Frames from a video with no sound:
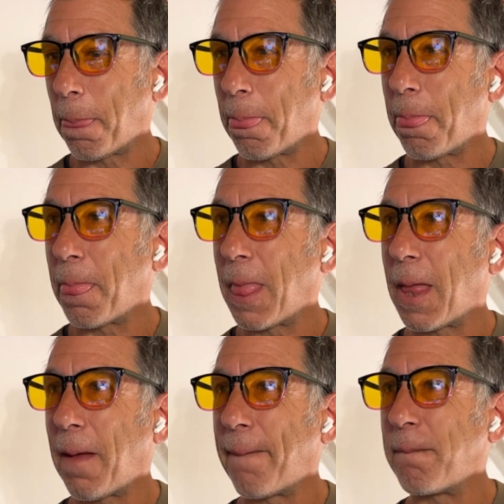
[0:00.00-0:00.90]

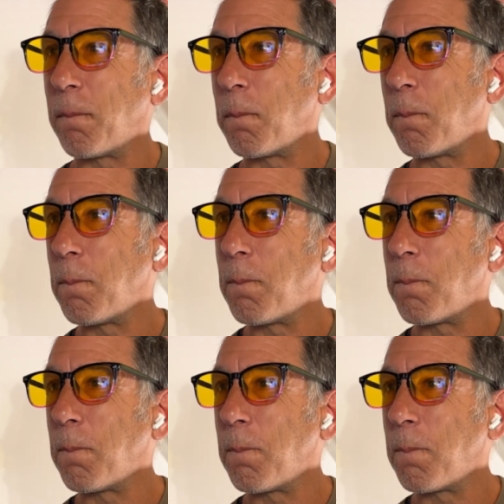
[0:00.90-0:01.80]

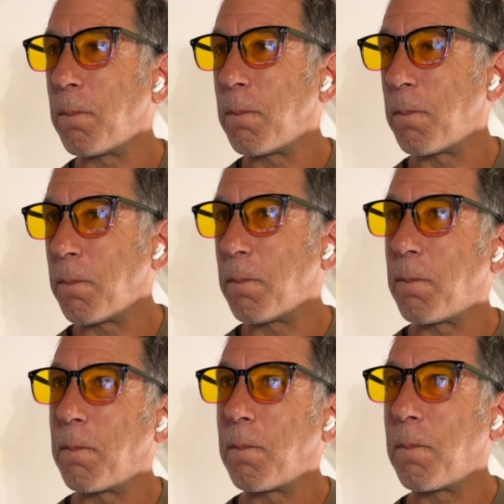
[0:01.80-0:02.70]

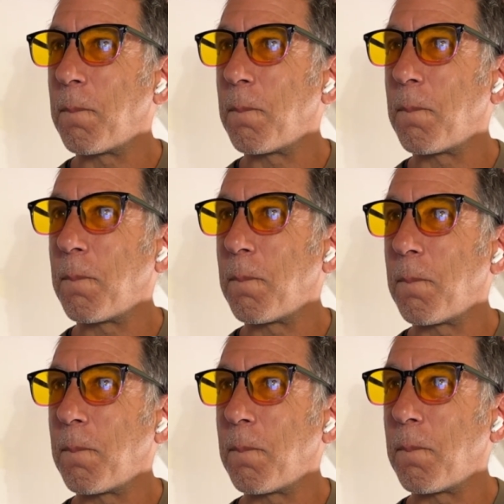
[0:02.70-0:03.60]

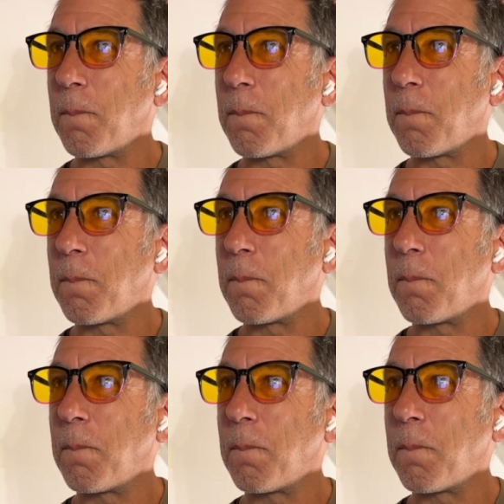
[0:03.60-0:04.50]

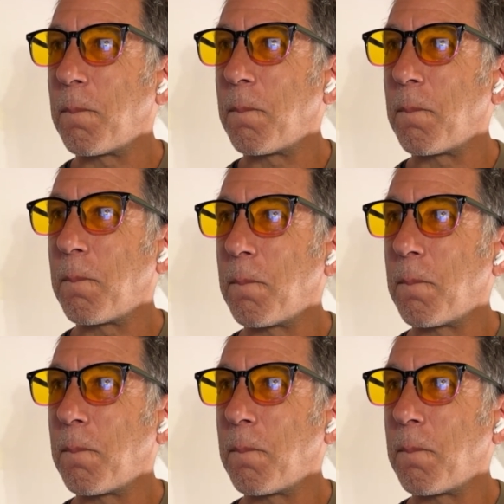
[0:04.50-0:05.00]
No one is speaking in this clip.